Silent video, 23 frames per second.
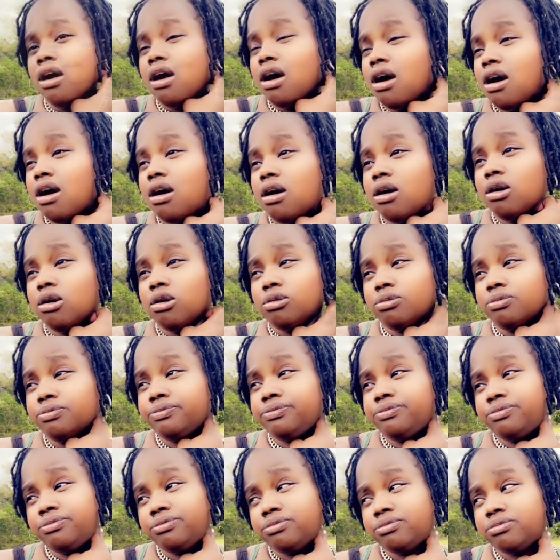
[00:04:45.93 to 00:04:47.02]

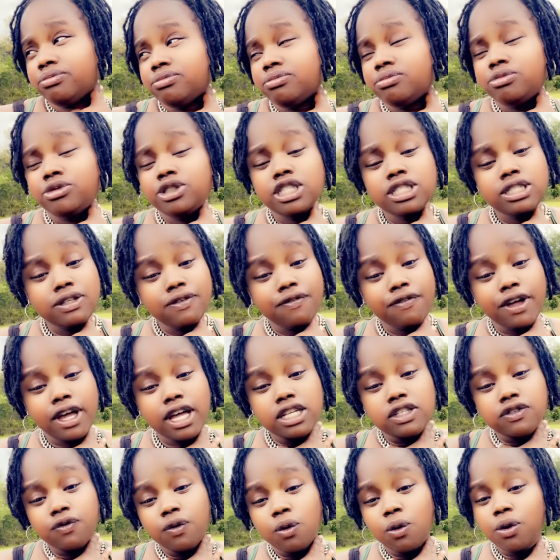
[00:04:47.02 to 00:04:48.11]
Um, just to
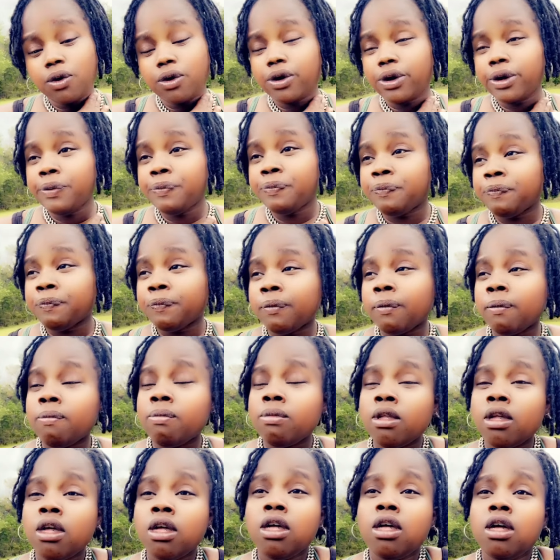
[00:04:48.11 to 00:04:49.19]
fast forward.
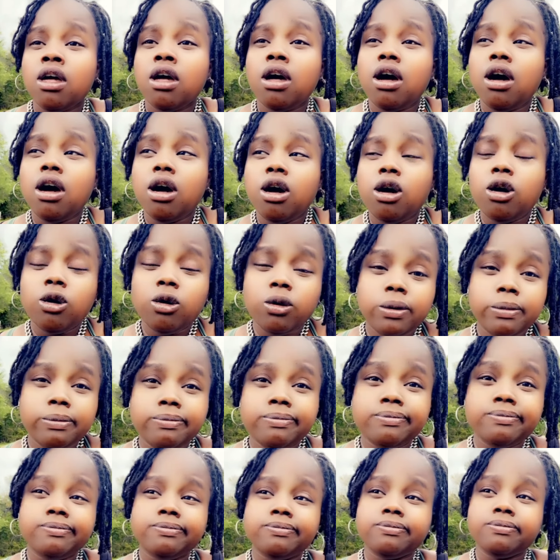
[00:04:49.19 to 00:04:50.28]

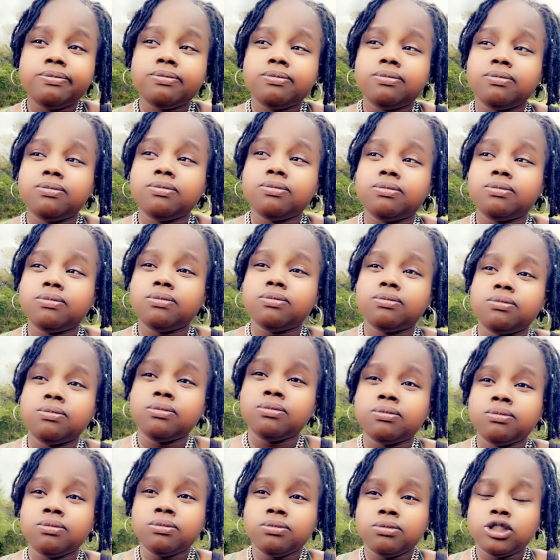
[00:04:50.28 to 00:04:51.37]
Um,
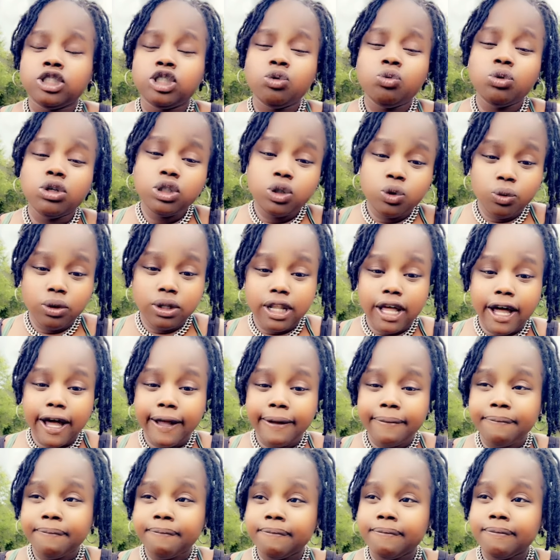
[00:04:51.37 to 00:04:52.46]
she went through a lot.